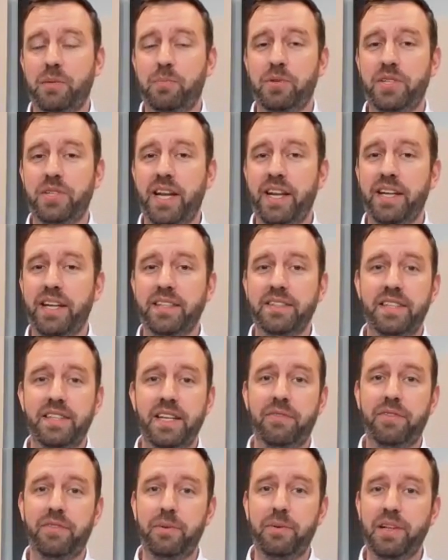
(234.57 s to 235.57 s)
presenting and see
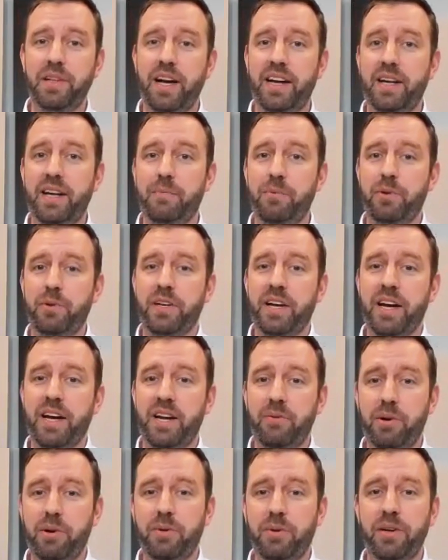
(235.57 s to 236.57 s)
if it would line up with
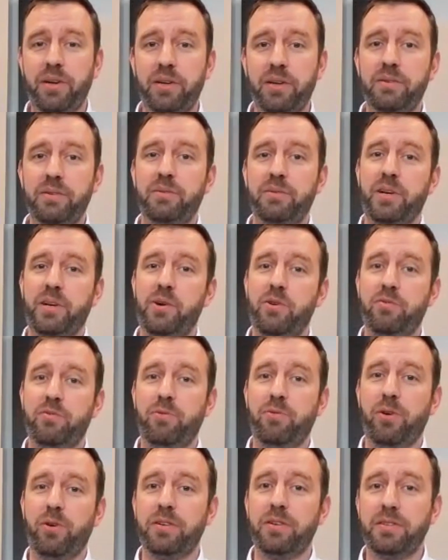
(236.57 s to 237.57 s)
kind of what we're going
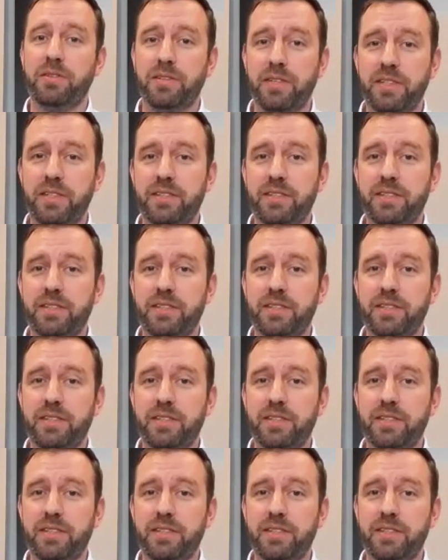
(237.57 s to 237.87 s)
for.